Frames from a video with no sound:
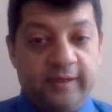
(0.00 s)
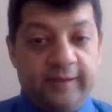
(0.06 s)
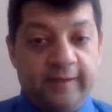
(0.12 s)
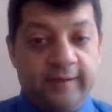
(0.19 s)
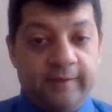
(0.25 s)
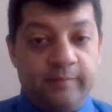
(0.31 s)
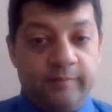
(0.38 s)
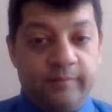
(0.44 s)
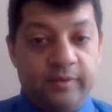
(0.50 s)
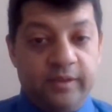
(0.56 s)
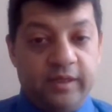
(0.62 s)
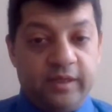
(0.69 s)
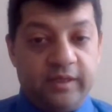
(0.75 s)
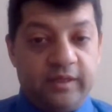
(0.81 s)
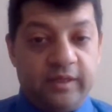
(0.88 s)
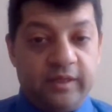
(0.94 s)
Now
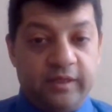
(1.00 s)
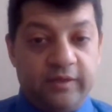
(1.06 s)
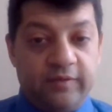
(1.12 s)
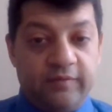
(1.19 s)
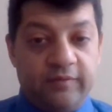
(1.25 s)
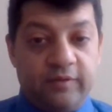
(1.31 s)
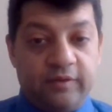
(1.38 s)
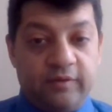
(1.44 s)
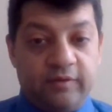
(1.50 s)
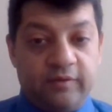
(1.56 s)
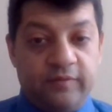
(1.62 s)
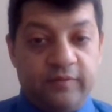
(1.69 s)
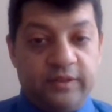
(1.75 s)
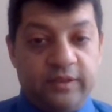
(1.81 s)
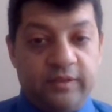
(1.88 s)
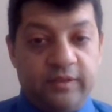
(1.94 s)
you've got
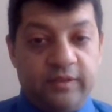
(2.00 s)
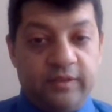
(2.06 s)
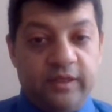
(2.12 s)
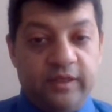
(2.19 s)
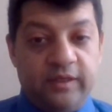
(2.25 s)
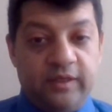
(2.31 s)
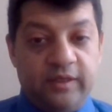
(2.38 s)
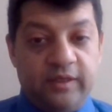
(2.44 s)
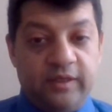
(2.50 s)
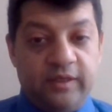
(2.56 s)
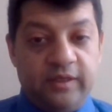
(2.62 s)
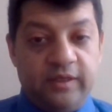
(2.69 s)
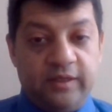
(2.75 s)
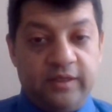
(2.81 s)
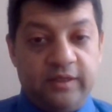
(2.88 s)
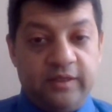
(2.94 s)
obviously
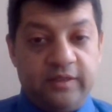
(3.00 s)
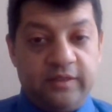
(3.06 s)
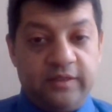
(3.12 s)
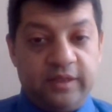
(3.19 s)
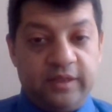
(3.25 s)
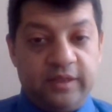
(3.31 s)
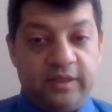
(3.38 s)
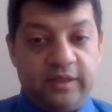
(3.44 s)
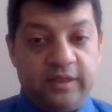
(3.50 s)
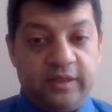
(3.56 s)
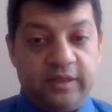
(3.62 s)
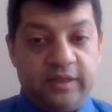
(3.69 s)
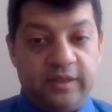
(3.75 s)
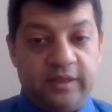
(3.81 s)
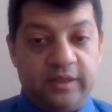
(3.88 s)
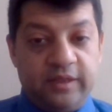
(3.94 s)
the
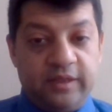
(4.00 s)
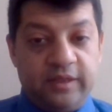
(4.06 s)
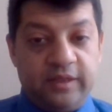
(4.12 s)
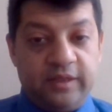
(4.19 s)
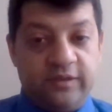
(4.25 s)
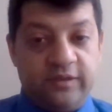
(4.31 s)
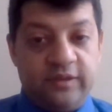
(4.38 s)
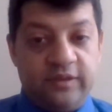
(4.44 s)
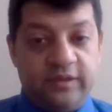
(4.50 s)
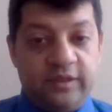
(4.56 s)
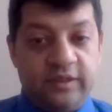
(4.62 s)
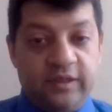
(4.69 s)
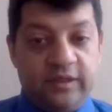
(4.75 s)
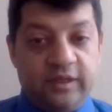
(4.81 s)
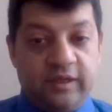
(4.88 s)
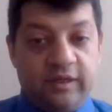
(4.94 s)
technological changes
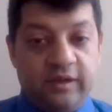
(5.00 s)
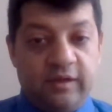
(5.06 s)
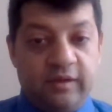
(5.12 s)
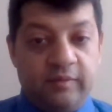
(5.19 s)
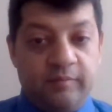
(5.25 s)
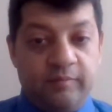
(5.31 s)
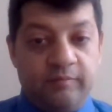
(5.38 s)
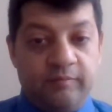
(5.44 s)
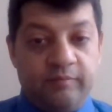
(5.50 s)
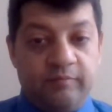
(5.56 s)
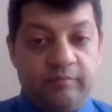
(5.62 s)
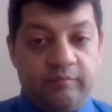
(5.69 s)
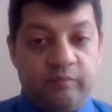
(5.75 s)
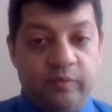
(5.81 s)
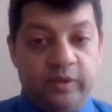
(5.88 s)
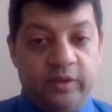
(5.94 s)

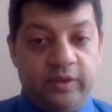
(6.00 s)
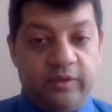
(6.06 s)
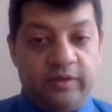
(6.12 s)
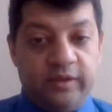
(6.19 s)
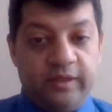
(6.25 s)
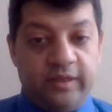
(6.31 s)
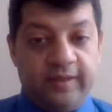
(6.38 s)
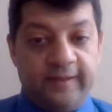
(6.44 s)
with